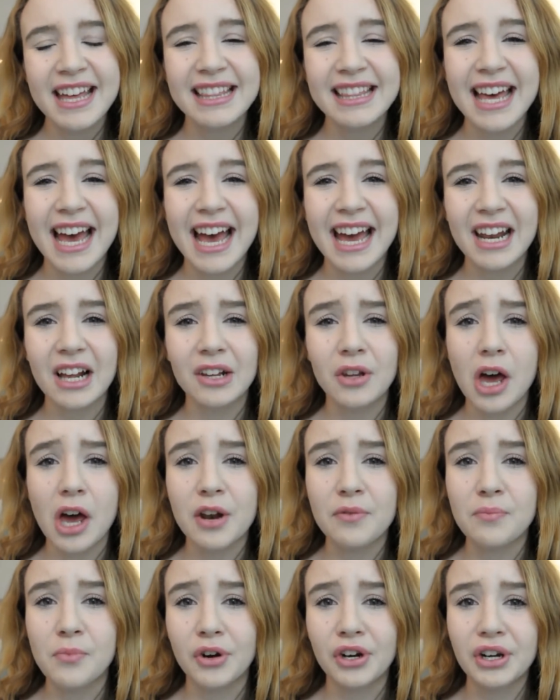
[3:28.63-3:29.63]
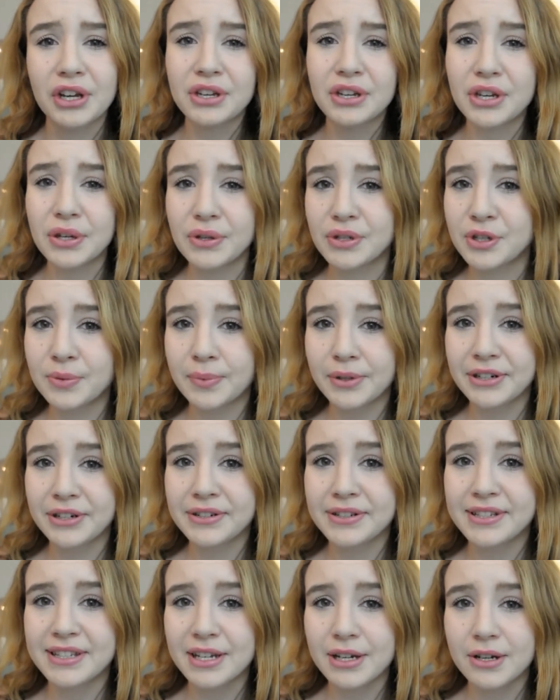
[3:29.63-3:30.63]
that a lot of more
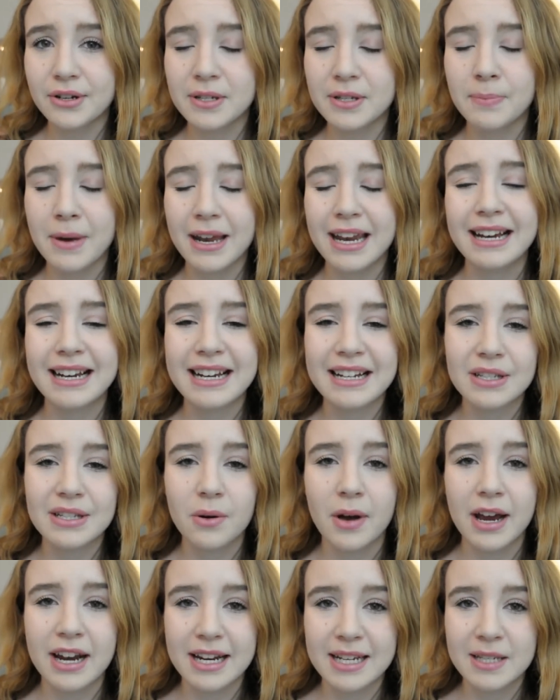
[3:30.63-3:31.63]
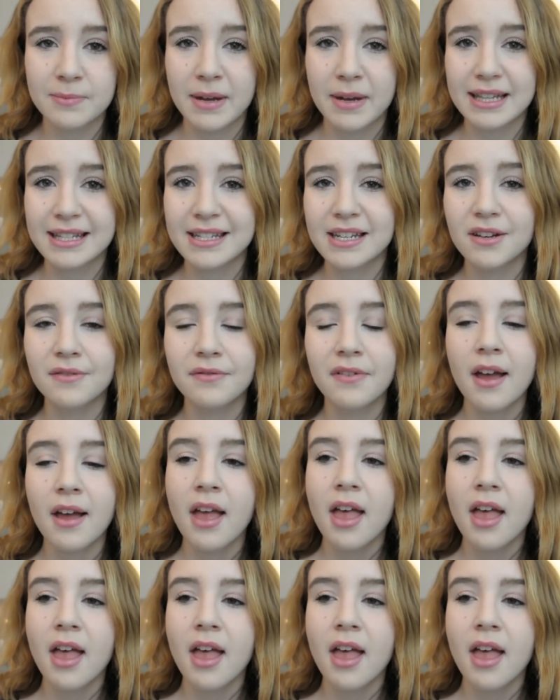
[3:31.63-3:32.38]
YouTubers use, but it is quite expensive.